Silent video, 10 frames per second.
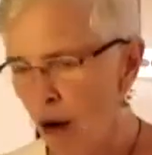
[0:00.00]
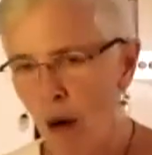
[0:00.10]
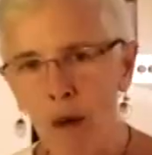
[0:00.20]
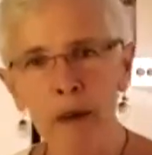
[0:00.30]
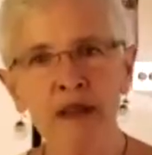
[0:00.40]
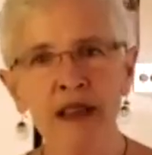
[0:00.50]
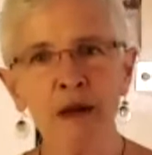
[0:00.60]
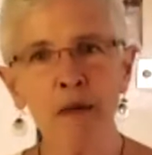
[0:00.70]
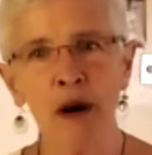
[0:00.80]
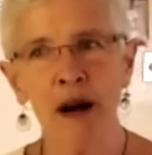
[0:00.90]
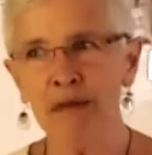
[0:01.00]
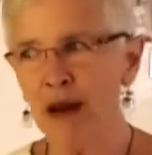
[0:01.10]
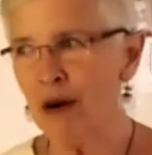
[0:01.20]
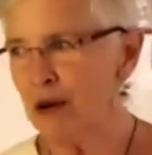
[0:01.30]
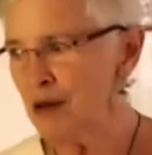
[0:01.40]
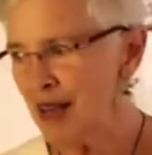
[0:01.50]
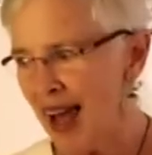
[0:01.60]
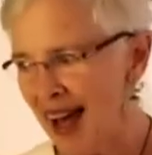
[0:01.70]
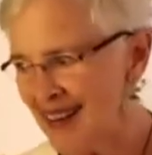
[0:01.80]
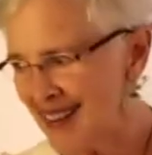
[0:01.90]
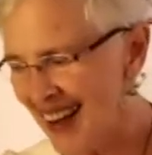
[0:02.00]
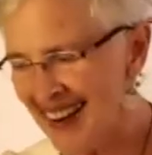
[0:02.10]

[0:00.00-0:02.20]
Hopis and the Pueblos, and,